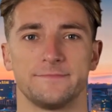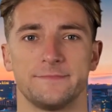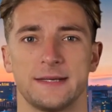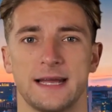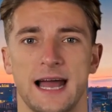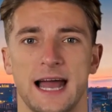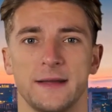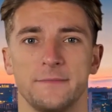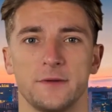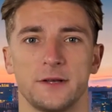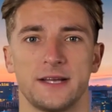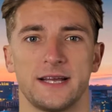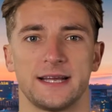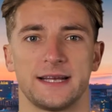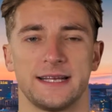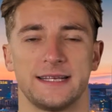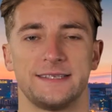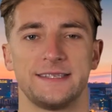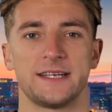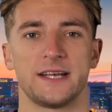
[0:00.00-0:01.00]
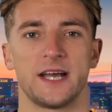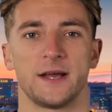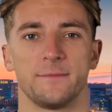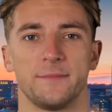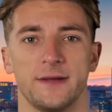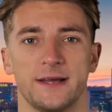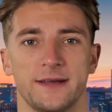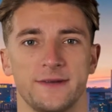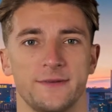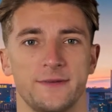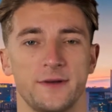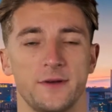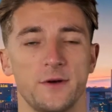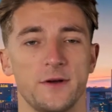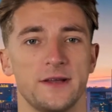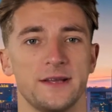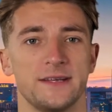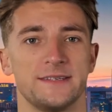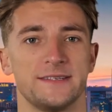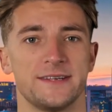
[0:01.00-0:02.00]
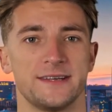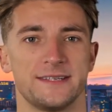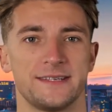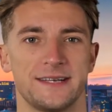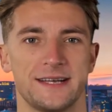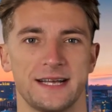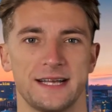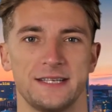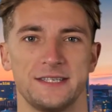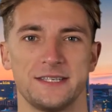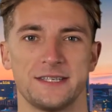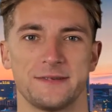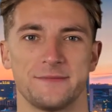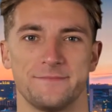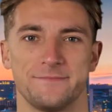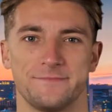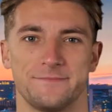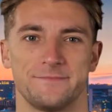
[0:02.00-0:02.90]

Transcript: The applicant is a company or an association.